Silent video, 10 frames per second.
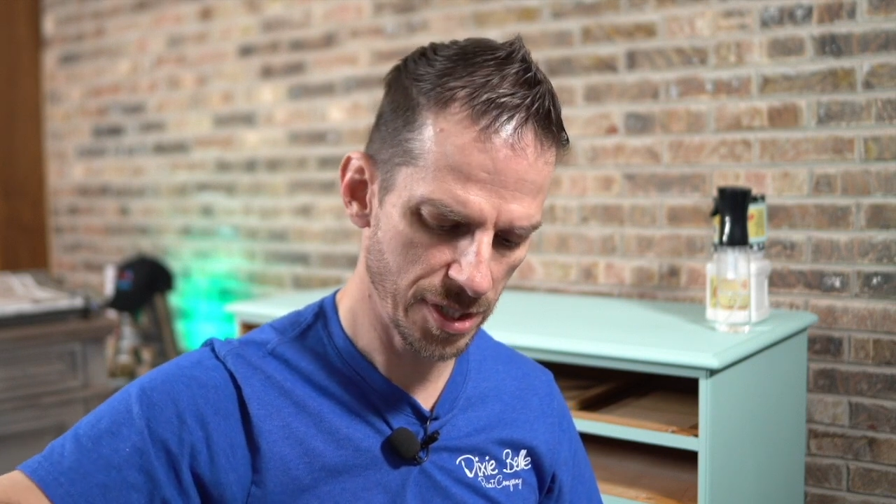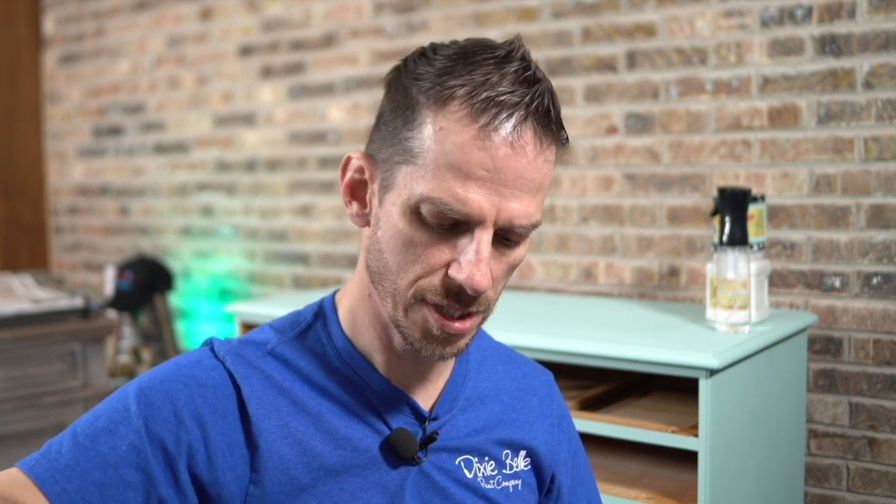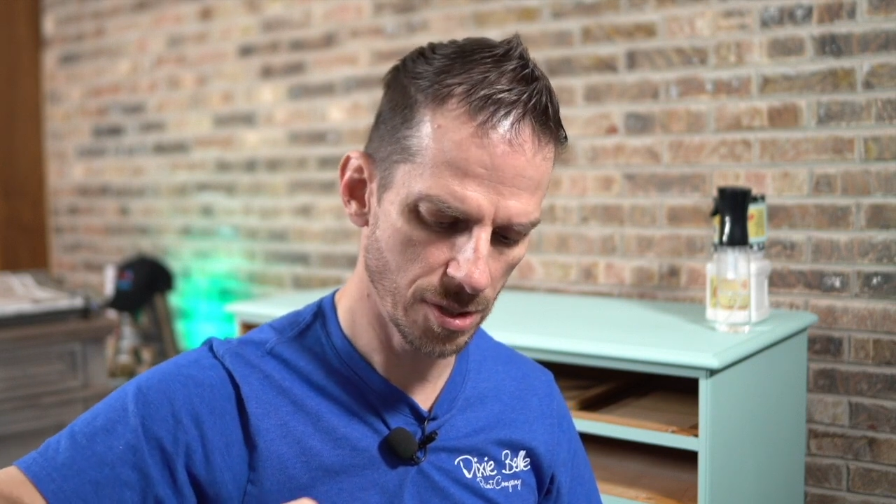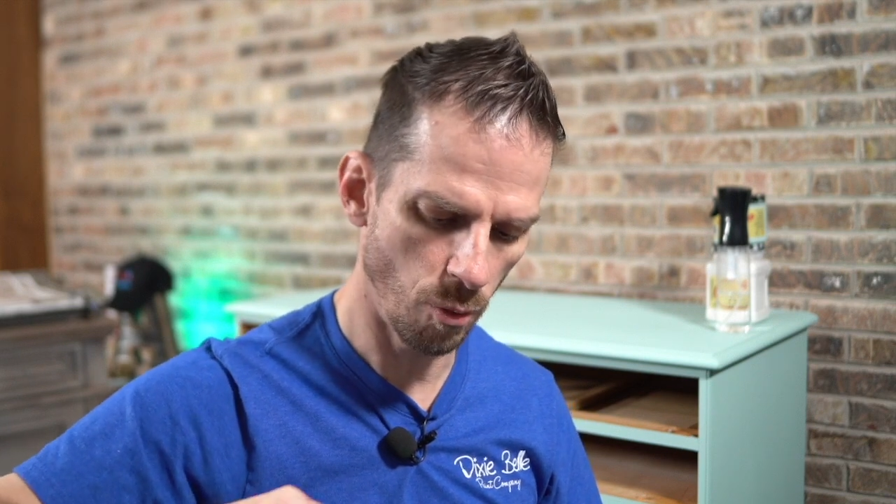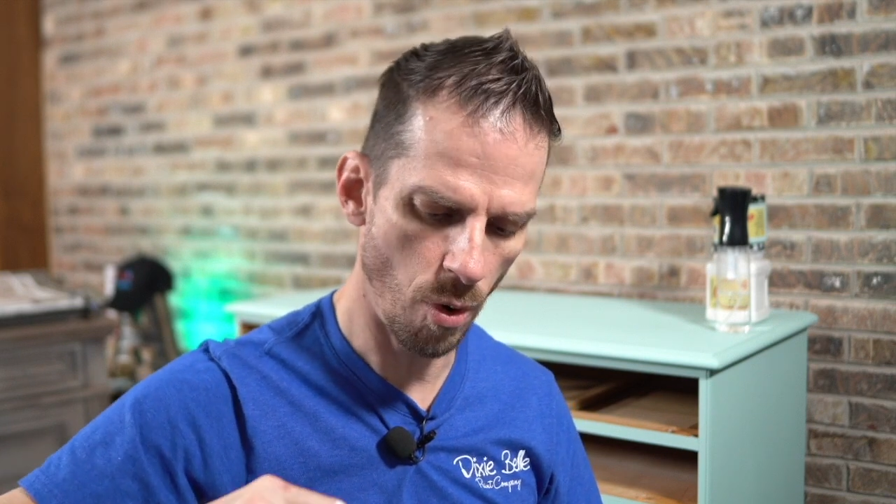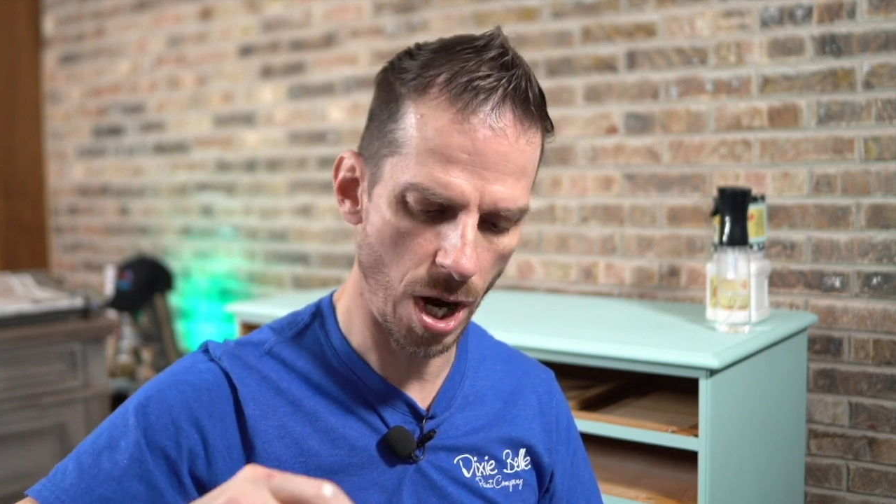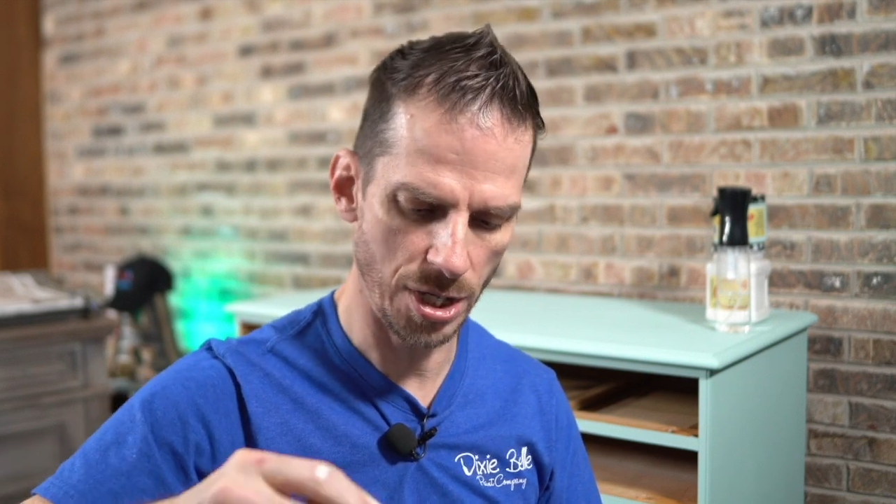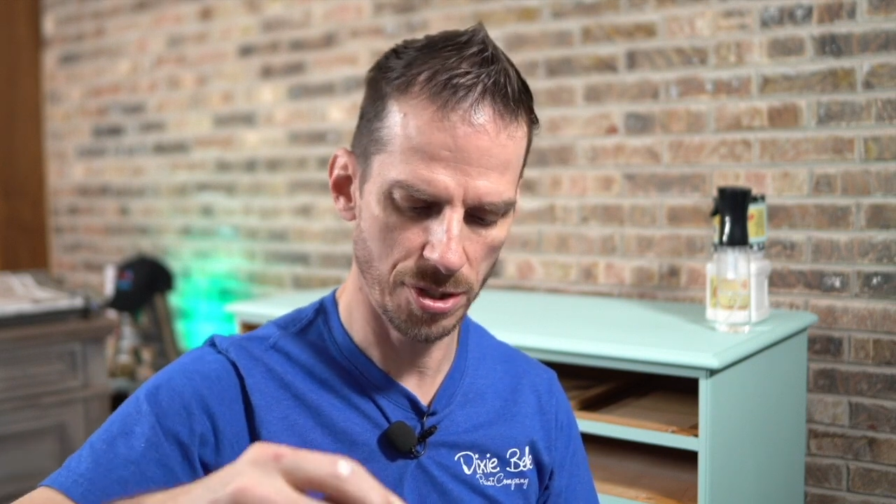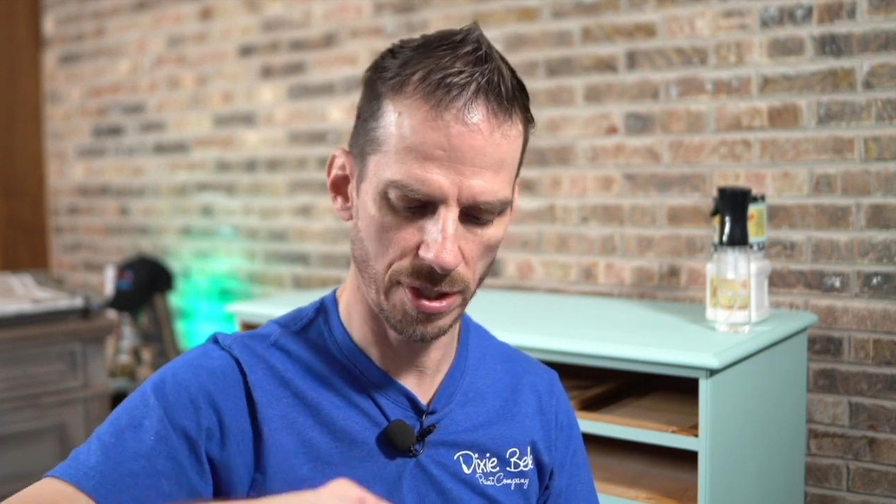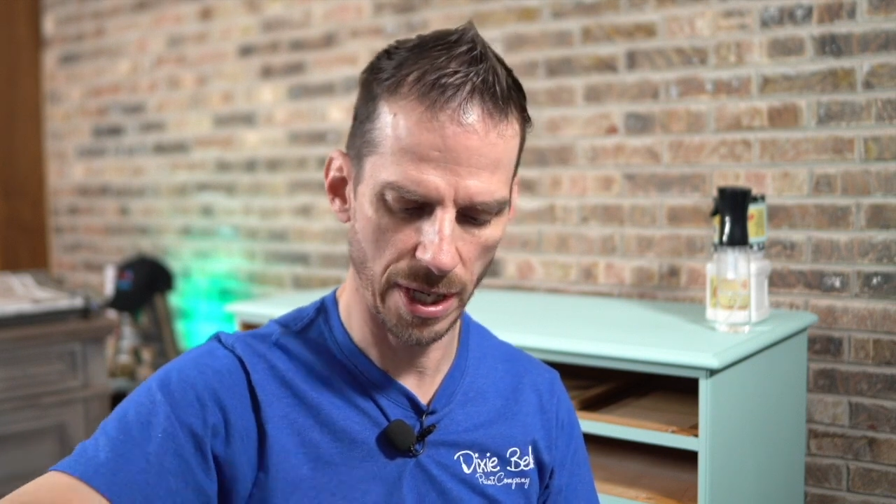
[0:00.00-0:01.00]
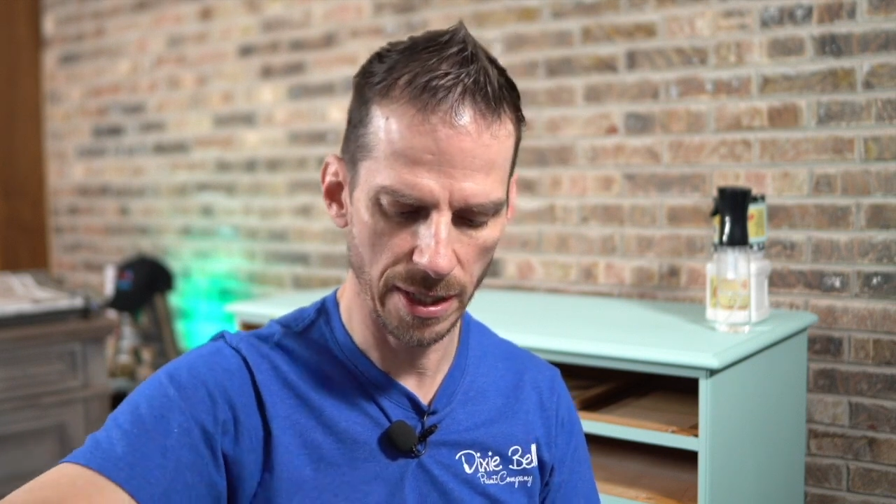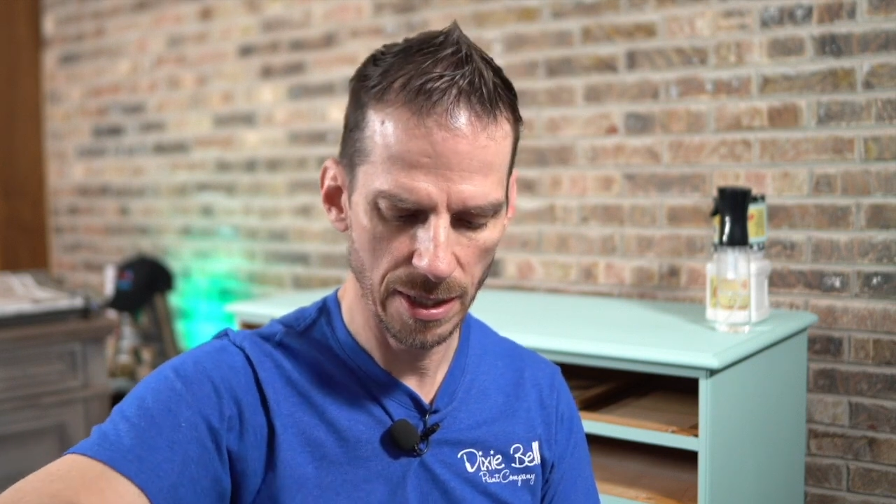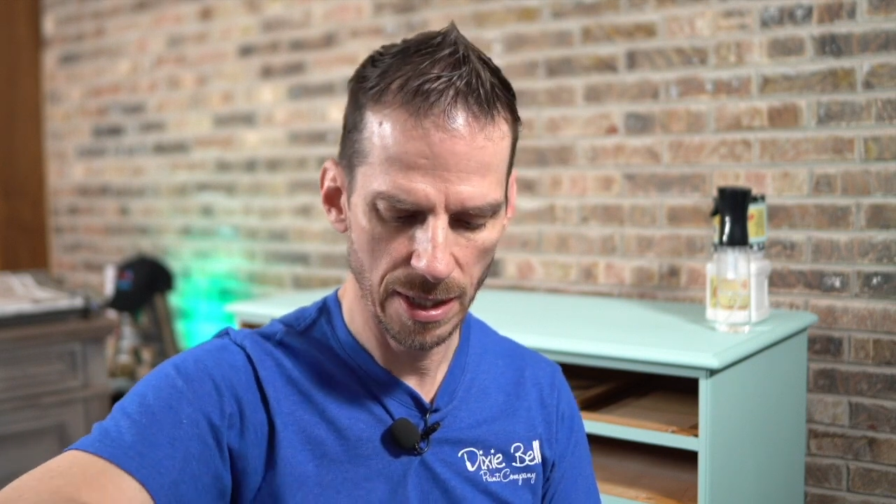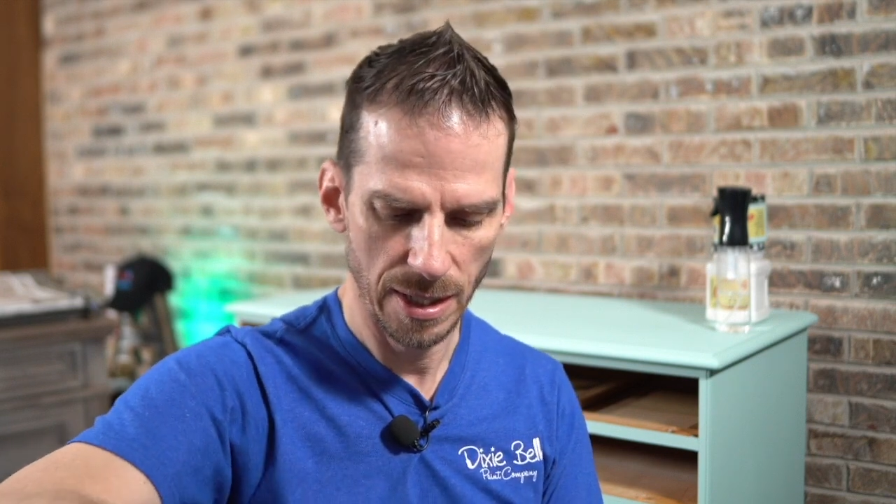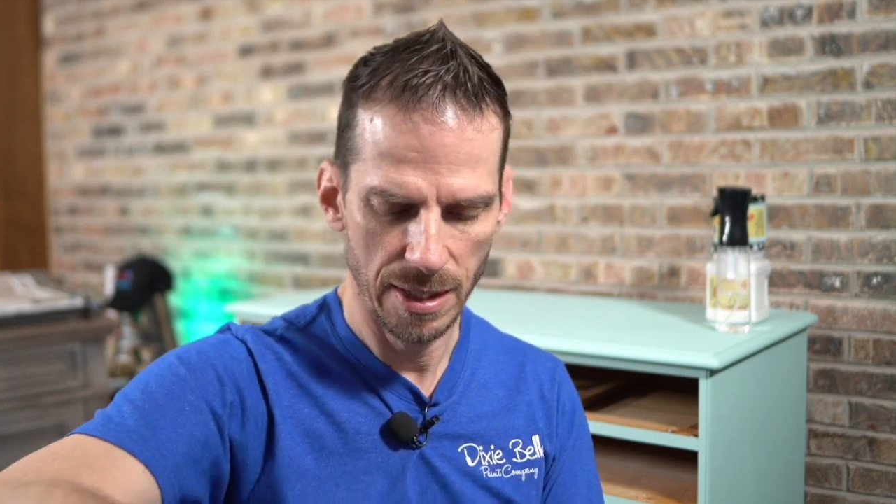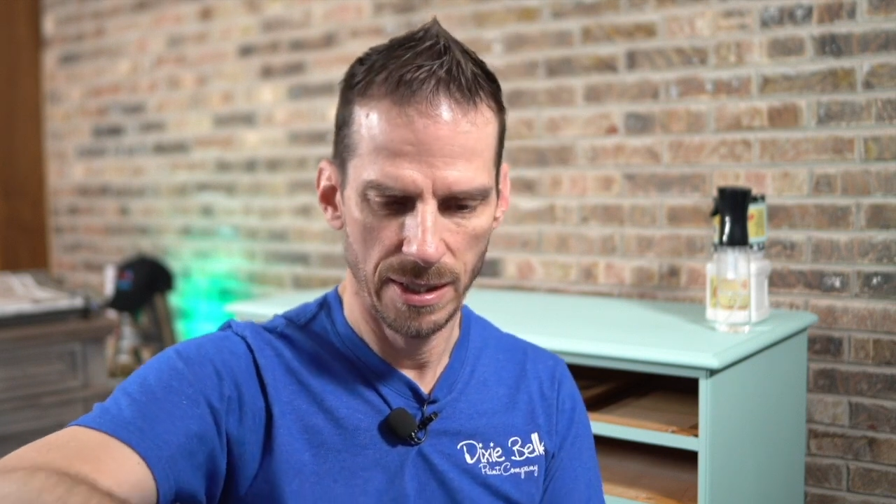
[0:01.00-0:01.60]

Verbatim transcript: So this is a wash, okay?